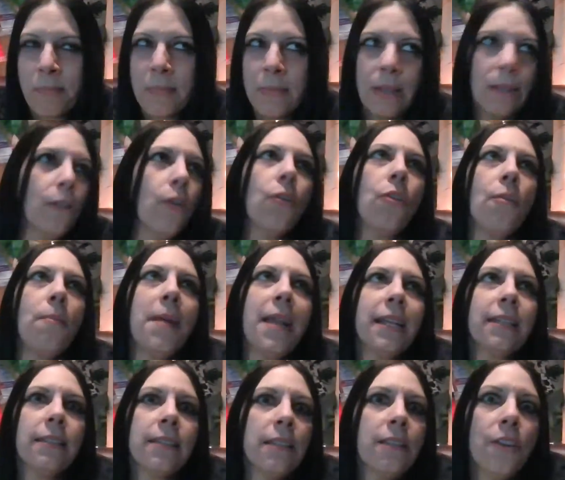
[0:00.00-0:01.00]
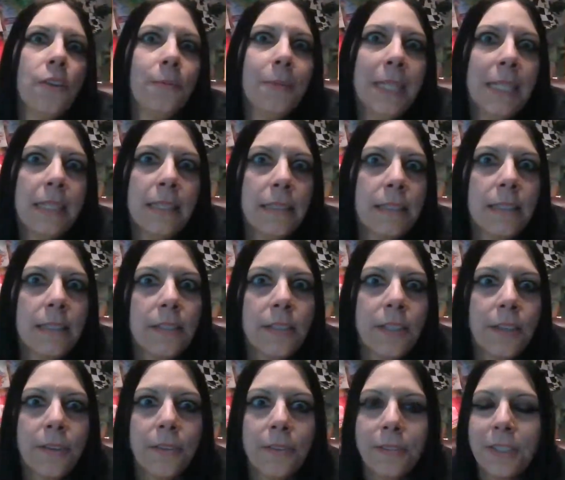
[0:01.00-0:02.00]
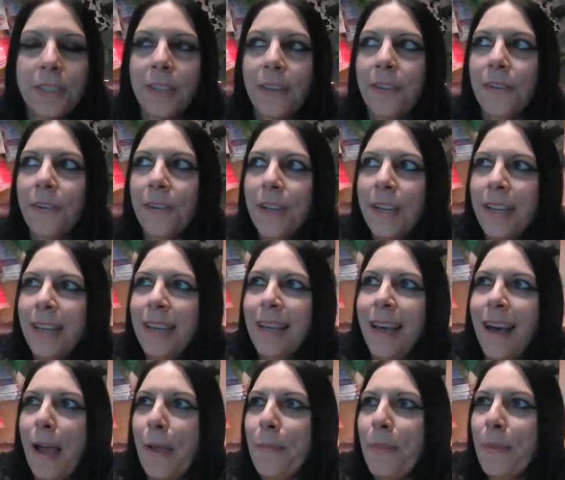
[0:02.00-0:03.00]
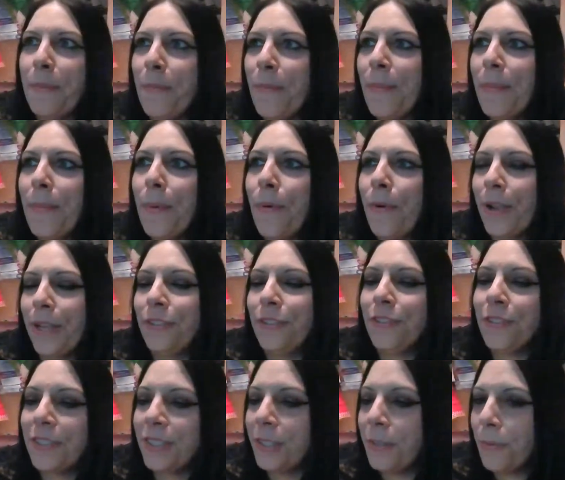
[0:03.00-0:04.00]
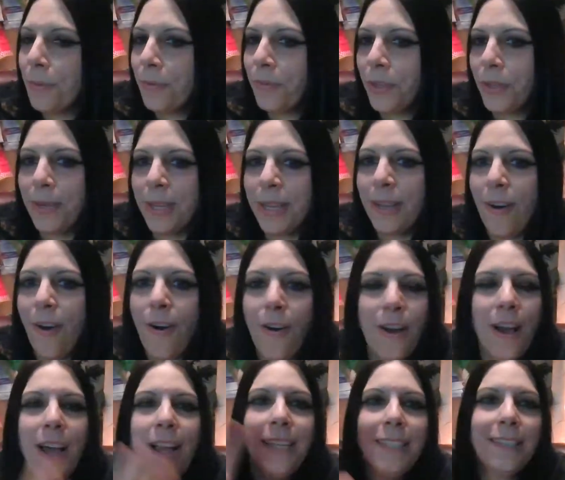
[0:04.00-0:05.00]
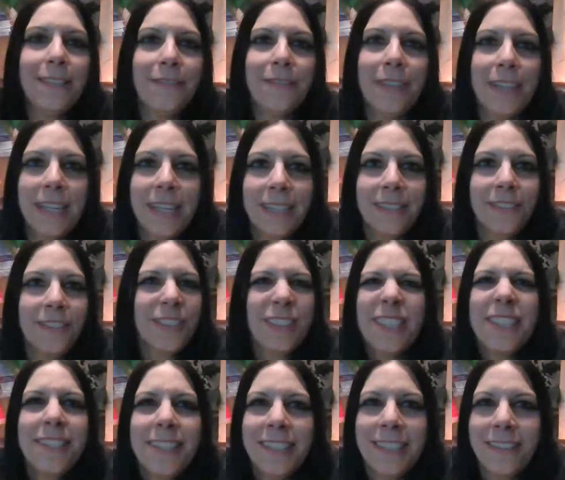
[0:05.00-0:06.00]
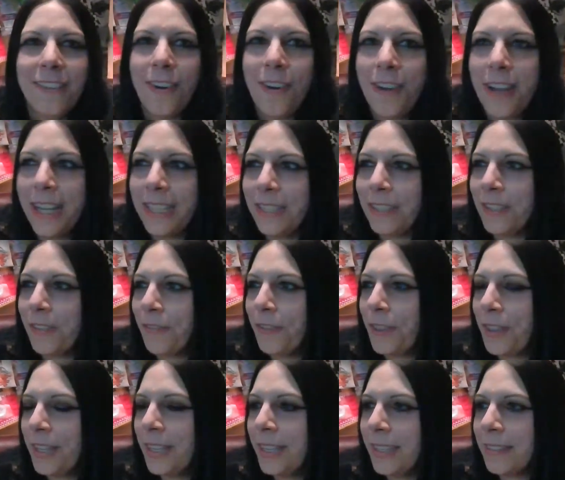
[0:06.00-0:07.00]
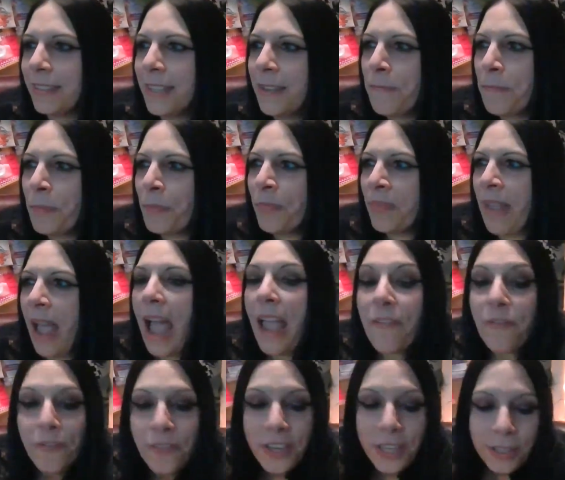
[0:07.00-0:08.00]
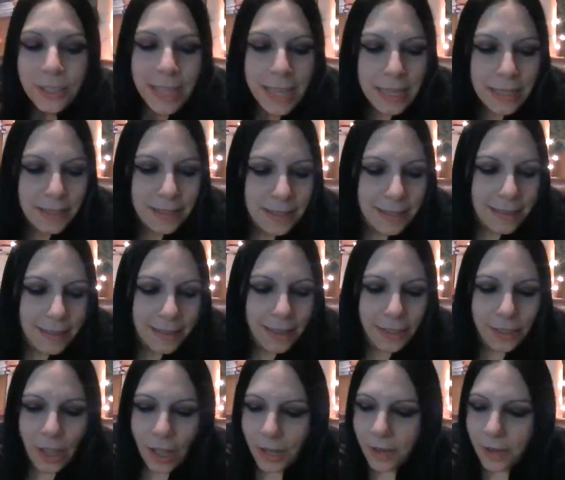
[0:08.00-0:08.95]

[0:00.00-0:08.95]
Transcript: local bands that nobody listened to. So I've been more interested in reviewing all kinds of like just listening to all kinds of different things. I feel like a lot